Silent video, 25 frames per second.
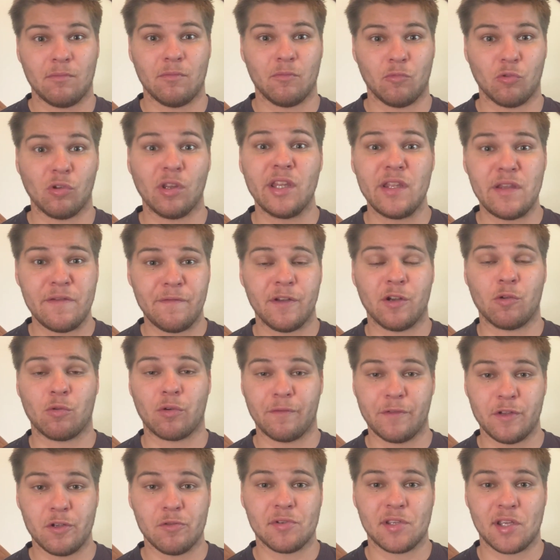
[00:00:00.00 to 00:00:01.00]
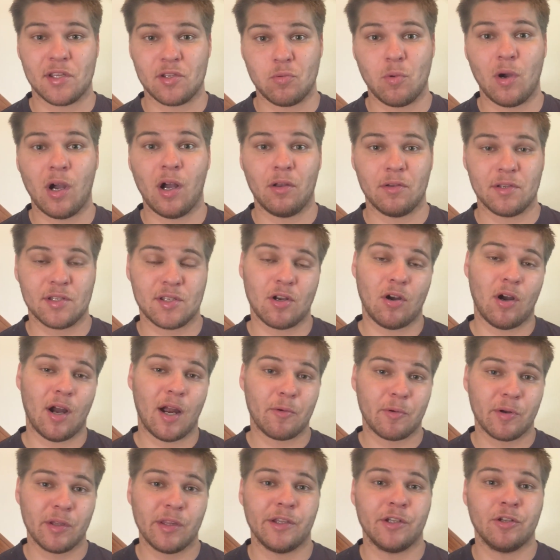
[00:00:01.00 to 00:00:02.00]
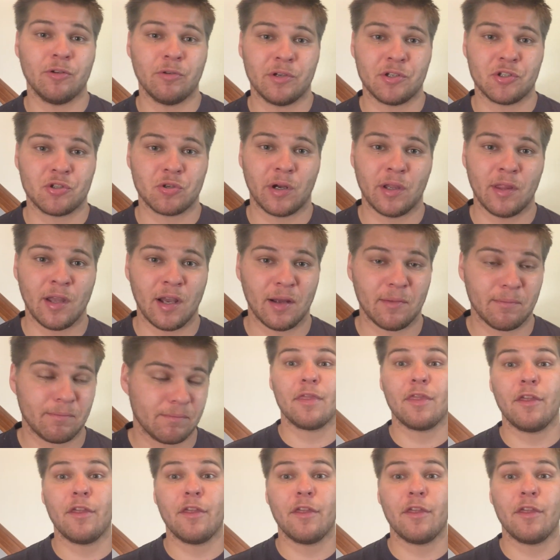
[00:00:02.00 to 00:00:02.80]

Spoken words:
leaving reviews as well. So I really do enjoy that.